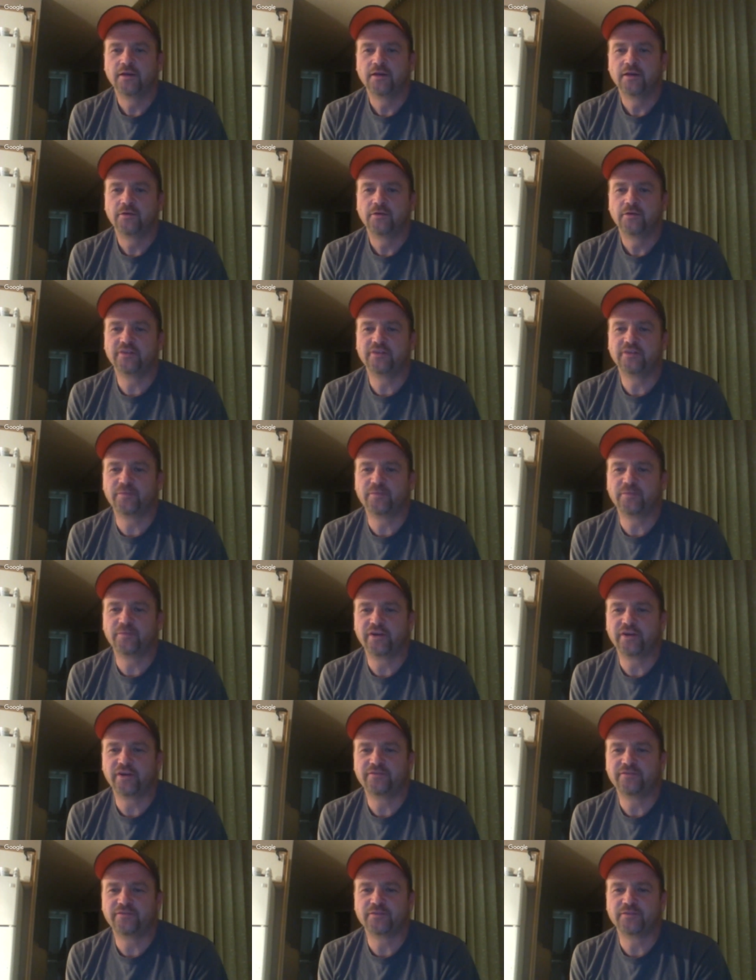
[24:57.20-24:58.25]
What is the
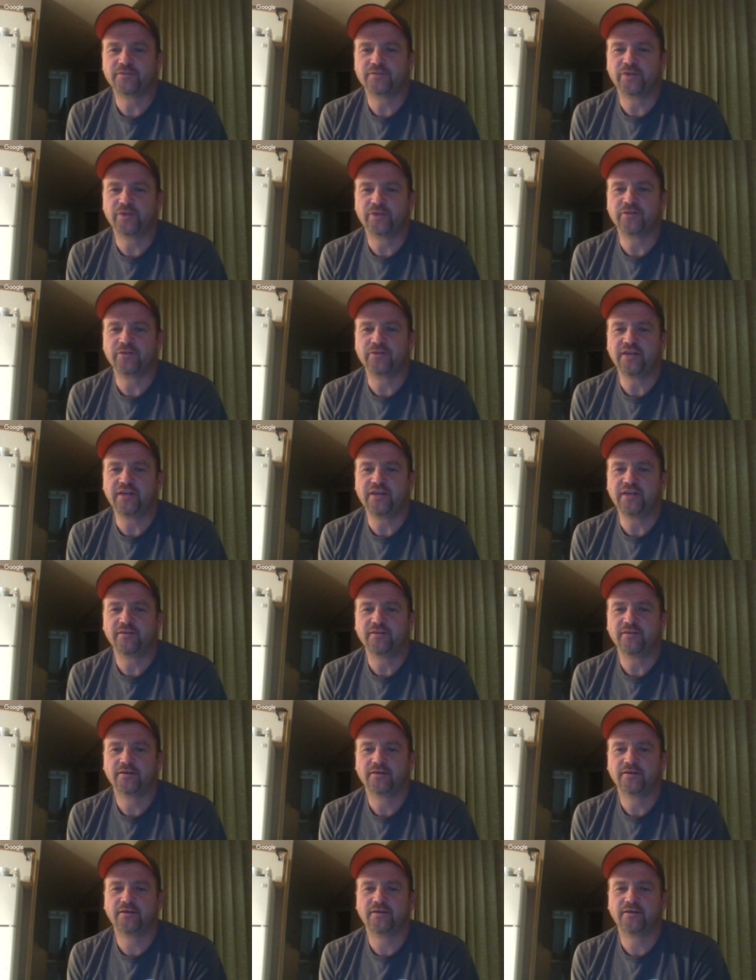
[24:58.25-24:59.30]
price for spring wheat?
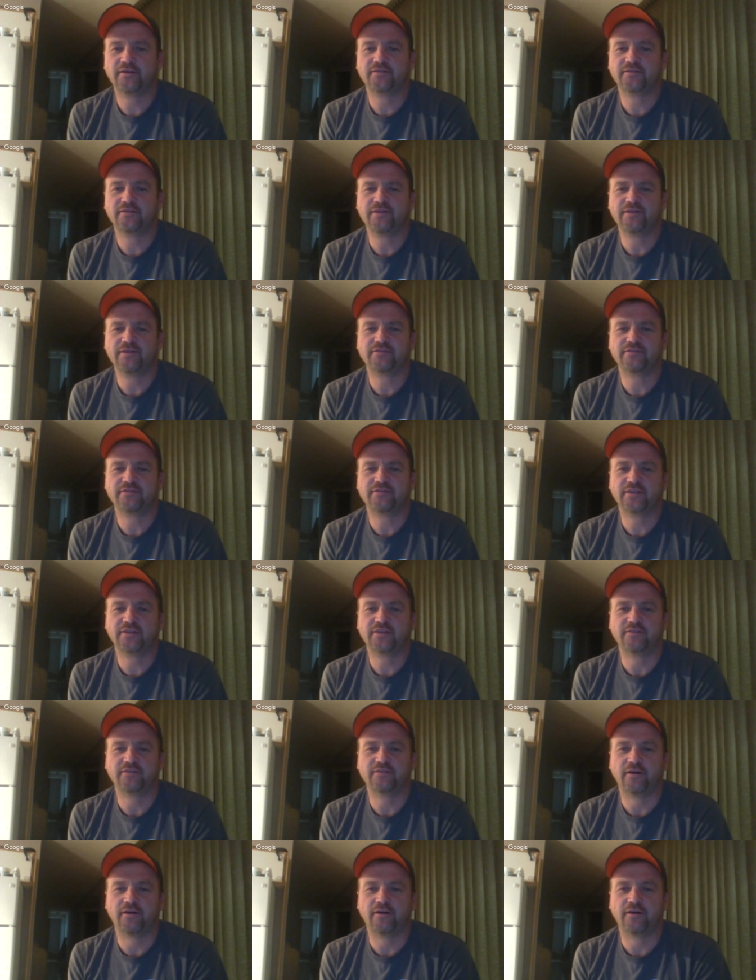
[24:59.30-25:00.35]
It's around
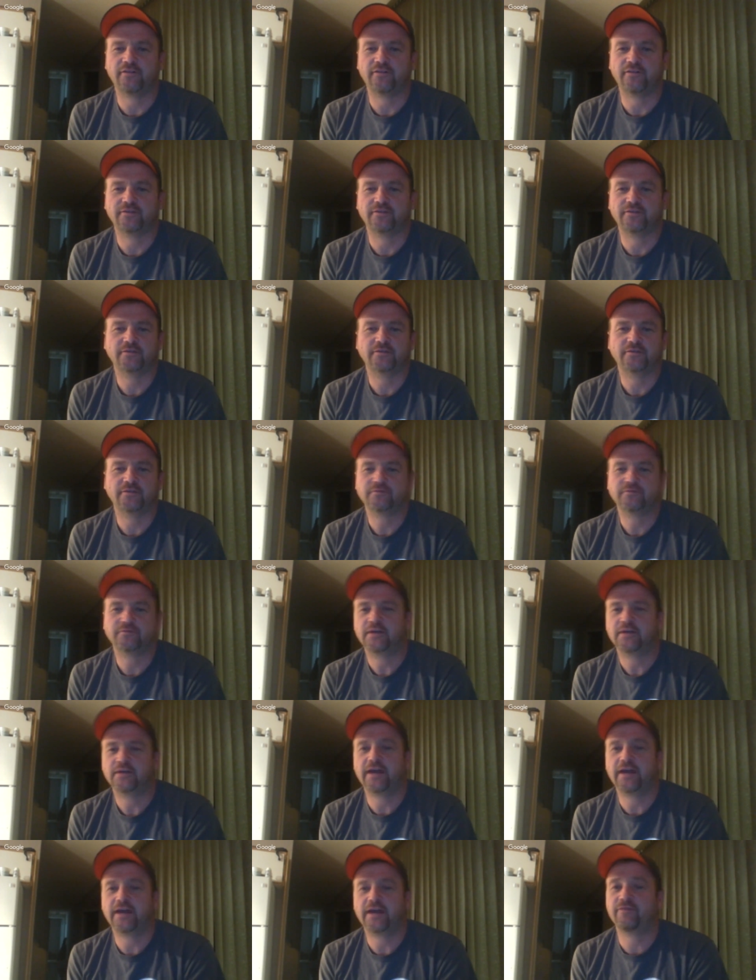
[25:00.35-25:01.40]
$6.
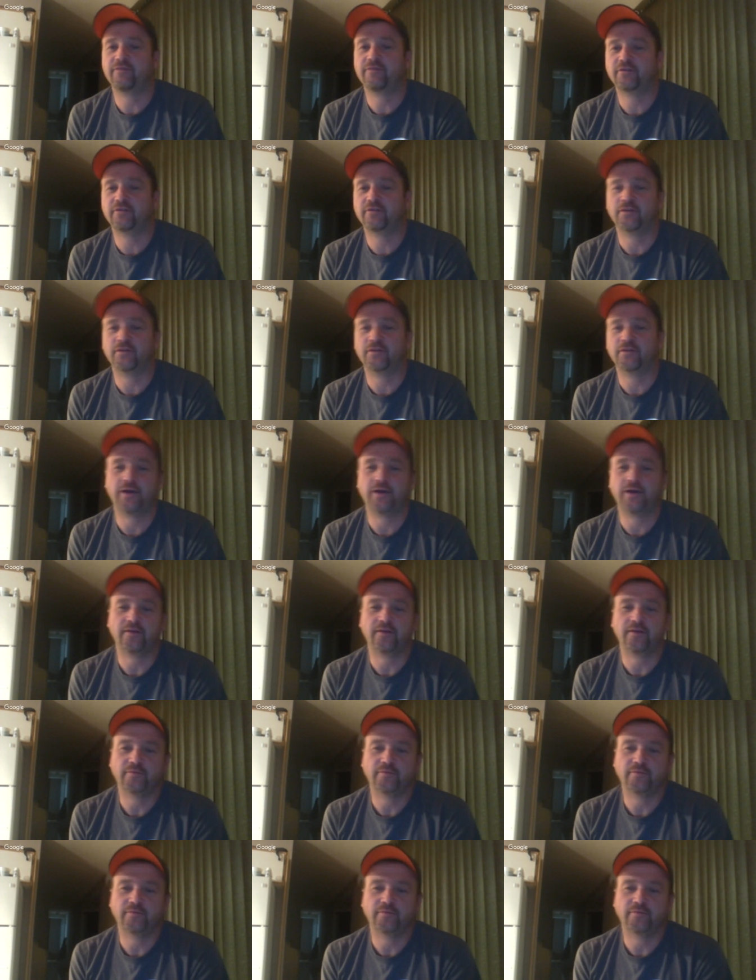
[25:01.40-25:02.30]
I haven't looked in a while.